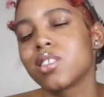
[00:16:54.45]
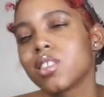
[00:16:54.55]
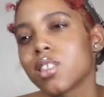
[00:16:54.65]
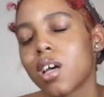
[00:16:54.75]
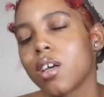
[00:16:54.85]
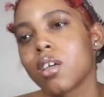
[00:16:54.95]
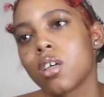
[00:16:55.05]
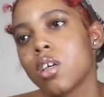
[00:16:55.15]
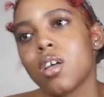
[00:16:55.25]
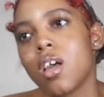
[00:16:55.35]
just like,
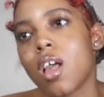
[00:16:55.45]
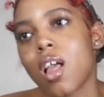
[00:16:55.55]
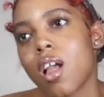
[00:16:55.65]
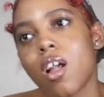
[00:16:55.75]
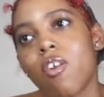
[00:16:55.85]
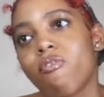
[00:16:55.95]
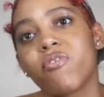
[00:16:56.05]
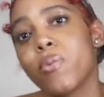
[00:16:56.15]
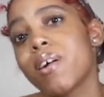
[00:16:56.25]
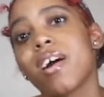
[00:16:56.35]

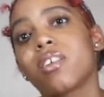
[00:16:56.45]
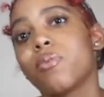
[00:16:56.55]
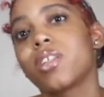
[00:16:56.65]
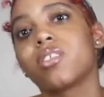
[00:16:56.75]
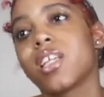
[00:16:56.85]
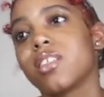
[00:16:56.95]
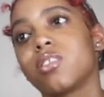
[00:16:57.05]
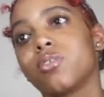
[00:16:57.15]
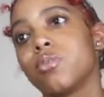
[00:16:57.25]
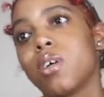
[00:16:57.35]
for one, I don't want no
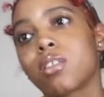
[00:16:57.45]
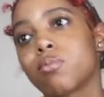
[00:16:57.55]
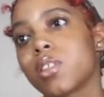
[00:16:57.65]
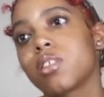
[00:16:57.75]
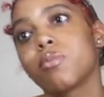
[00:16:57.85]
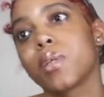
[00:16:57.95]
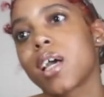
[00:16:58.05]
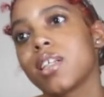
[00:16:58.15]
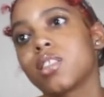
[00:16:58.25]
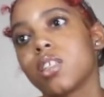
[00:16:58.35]
tattoo. I don't want no big
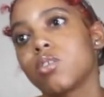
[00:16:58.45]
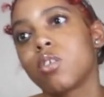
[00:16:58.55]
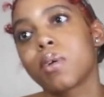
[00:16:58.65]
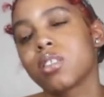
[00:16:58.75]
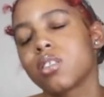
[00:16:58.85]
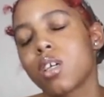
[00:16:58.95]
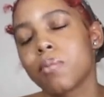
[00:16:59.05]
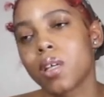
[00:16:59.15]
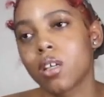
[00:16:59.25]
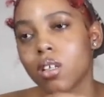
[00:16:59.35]
ass tattoo on my
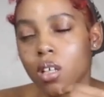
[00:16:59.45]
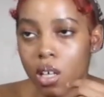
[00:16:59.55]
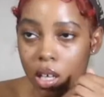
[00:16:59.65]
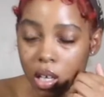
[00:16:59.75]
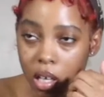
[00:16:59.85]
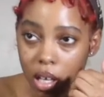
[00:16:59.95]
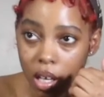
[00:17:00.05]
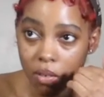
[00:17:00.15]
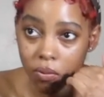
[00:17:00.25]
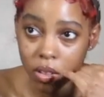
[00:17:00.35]
stomach.
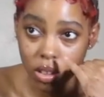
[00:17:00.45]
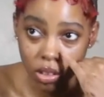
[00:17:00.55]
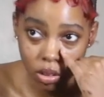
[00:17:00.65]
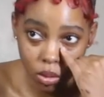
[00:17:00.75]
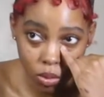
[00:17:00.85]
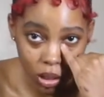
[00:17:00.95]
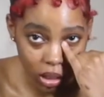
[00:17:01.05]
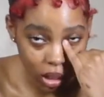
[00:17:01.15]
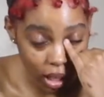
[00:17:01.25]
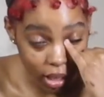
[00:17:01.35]
And for two, it's
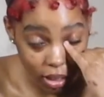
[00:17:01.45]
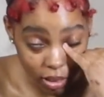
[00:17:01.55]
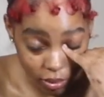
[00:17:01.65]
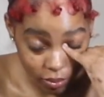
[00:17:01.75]
like,